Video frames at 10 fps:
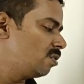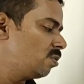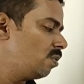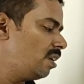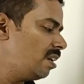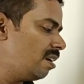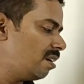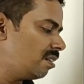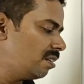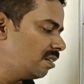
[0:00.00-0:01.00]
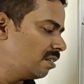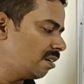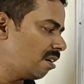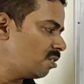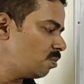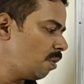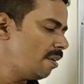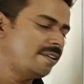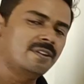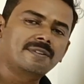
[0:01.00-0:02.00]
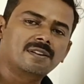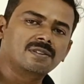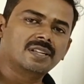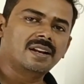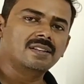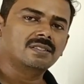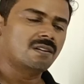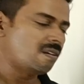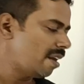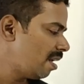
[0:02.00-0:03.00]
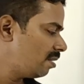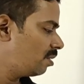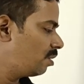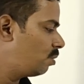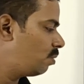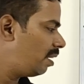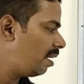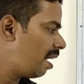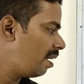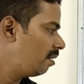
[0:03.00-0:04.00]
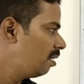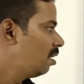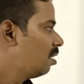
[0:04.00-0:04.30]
So here the corresponding nucleoside is called as uridine.